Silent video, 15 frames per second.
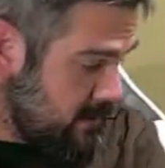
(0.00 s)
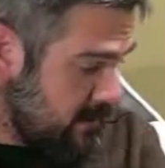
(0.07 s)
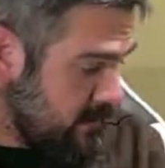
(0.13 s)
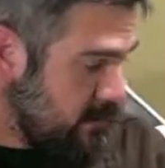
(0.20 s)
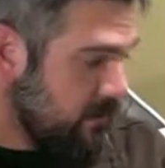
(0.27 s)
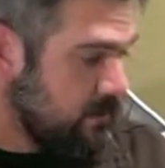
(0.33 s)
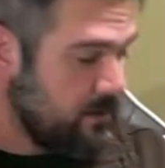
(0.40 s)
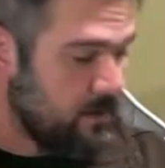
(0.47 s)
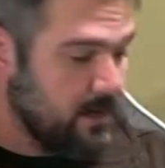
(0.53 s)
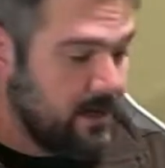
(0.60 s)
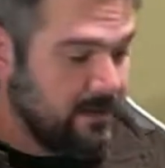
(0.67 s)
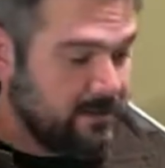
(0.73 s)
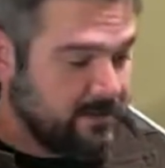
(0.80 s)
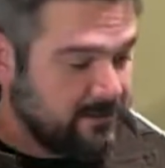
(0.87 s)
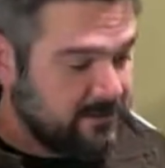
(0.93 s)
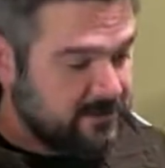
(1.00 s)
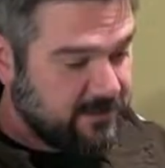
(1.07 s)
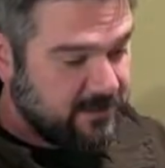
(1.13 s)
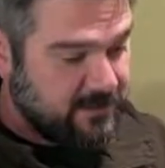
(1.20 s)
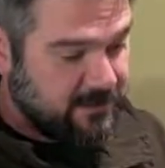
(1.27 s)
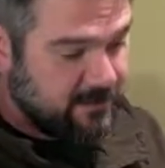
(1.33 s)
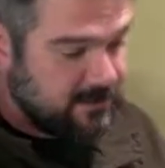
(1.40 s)
All right, let's
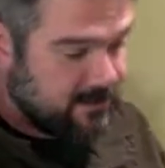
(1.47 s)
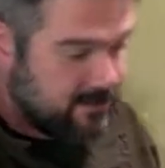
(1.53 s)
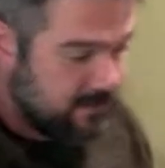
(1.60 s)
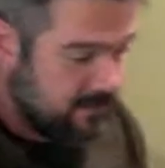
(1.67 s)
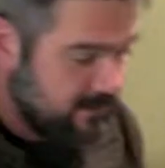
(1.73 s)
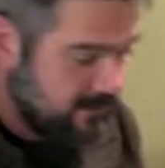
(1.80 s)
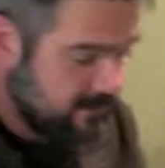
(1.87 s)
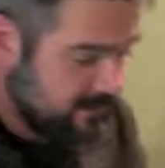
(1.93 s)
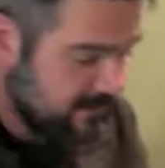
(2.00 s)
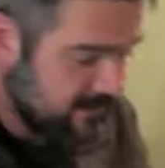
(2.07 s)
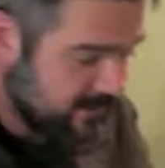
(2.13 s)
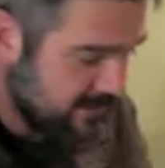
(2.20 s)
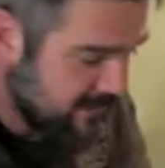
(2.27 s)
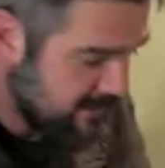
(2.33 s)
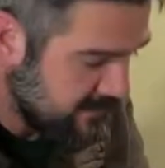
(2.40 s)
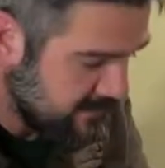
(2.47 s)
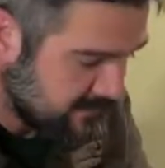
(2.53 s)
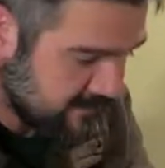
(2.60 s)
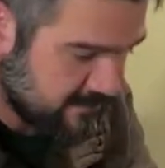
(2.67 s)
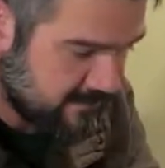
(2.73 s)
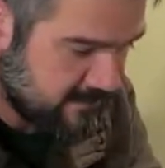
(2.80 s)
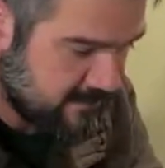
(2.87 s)
see. So this
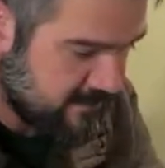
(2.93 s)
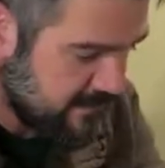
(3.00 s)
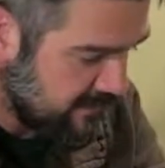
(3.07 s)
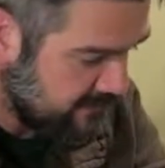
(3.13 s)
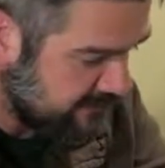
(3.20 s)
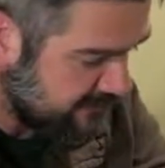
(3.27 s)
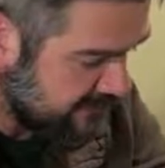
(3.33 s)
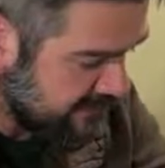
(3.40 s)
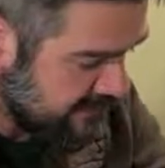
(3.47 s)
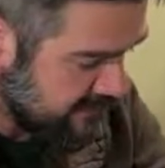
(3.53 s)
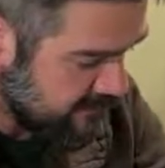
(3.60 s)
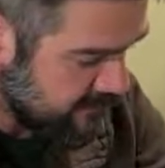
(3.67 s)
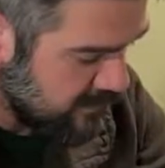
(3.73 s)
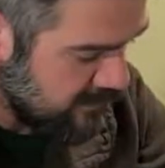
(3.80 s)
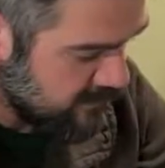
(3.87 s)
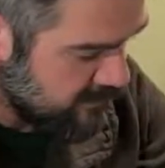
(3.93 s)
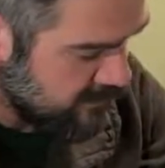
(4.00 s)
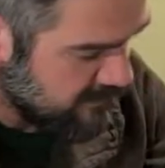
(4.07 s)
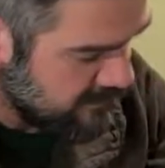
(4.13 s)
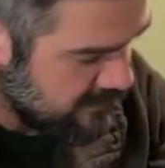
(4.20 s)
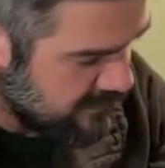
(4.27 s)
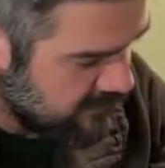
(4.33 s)
is kind of funny. The
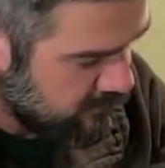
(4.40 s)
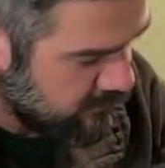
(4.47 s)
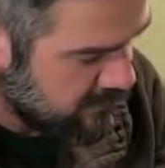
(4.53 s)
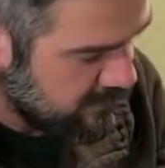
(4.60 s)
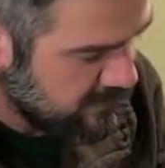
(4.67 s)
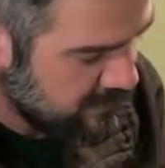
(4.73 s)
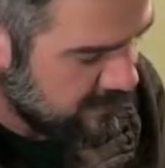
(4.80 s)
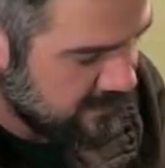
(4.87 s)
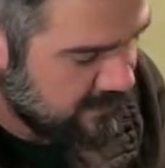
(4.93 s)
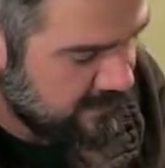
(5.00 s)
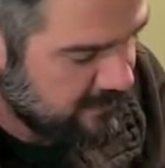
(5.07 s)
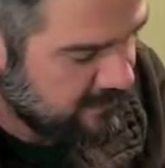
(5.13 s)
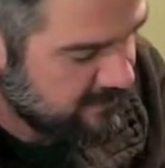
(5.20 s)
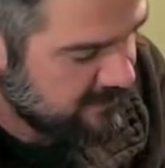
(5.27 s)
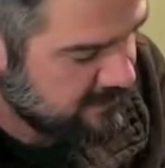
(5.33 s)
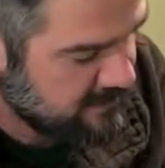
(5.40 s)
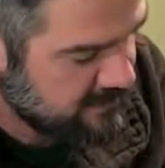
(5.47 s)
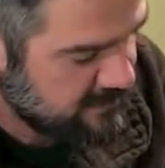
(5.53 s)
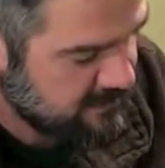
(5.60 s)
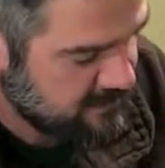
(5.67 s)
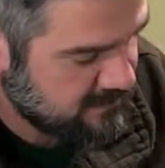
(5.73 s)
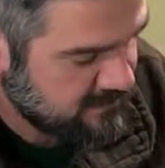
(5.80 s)
motherboard that I'm working on here, this
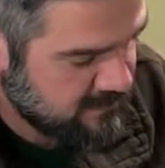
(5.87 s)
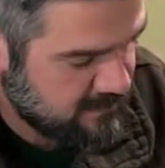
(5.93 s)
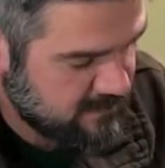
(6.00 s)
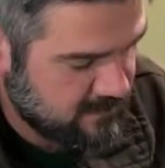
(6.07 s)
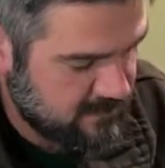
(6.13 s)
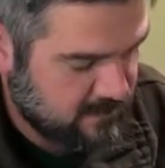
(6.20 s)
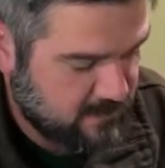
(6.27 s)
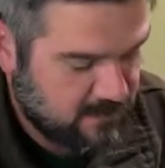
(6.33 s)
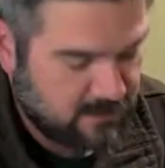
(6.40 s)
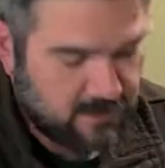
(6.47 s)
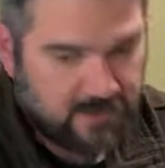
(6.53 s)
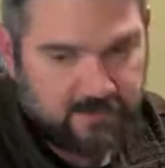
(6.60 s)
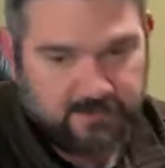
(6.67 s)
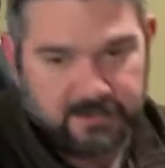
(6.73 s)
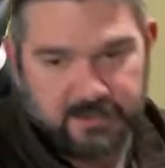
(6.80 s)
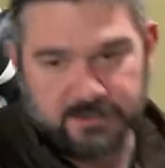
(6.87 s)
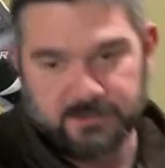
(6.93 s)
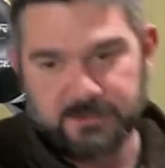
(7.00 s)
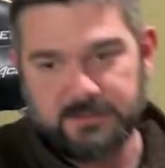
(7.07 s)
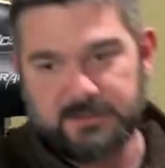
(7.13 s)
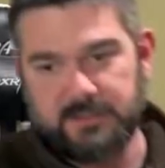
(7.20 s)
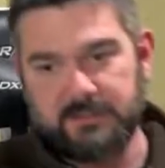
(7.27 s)
is kind of an
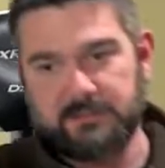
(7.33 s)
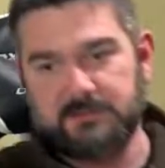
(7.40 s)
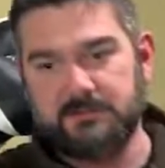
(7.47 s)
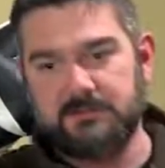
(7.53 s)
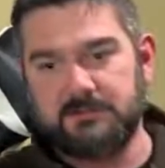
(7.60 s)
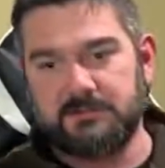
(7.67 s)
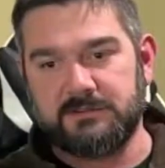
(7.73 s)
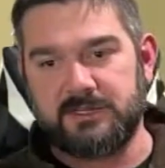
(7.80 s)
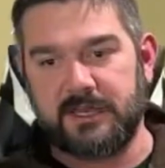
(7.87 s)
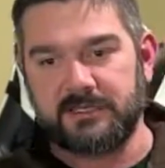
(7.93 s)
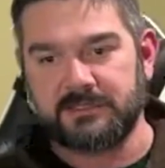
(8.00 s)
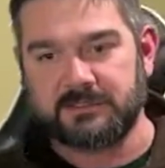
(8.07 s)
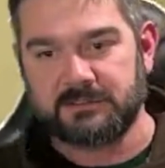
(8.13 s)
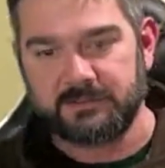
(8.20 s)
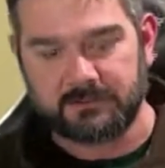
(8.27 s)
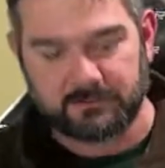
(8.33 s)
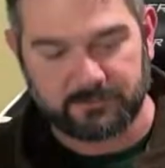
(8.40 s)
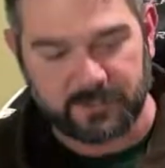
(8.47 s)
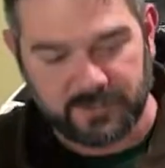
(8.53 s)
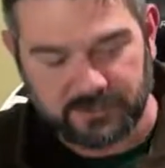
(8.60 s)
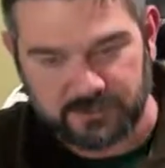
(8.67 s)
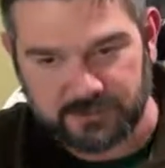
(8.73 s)
interesting test
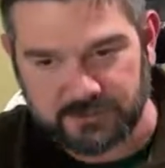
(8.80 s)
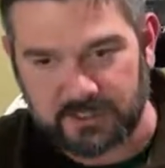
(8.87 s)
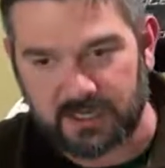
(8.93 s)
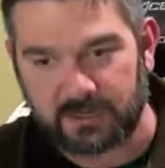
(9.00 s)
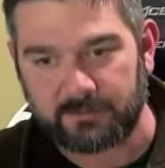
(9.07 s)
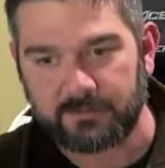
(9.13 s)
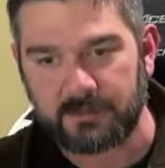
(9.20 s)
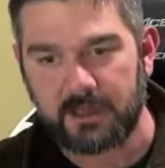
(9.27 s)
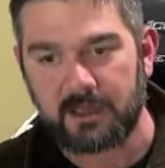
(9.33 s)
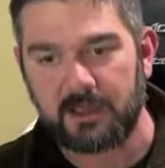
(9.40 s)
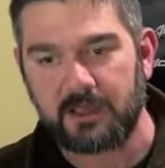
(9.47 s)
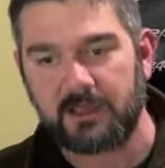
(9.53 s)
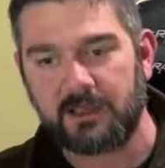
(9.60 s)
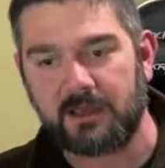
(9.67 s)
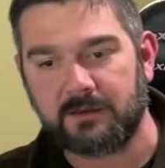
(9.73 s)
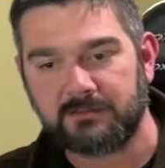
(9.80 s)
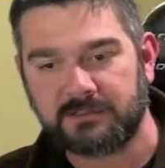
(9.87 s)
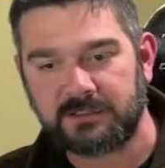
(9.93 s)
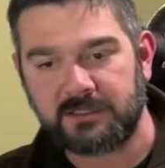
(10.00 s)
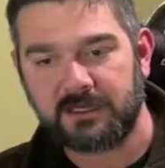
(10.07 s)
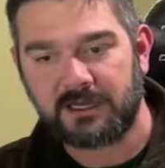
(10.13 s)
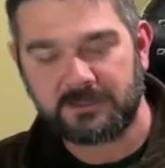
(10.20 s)
bench setup. Hey,
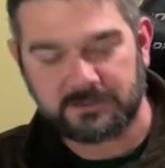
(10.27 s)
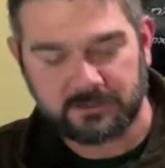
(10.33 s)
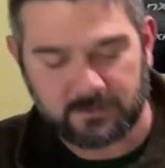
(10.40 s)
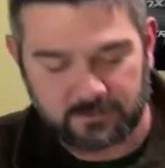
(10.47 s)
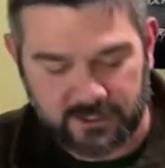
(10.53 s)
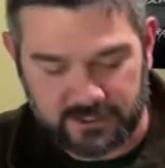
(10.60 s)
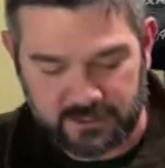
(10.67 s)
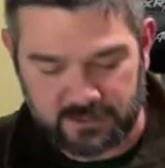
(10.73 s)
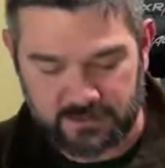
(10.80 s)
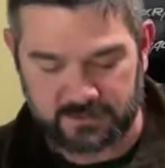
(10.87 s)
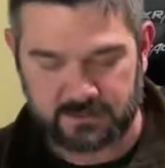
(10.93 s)
MC, how you doing, buddy?